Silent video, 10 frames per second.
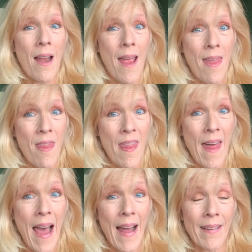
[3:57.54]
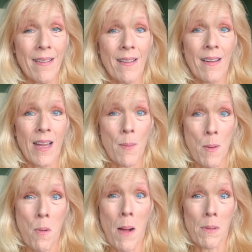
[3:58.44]
and that can be
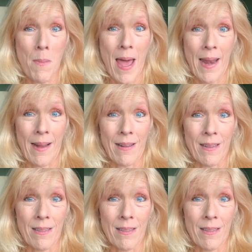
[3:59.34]
problematic.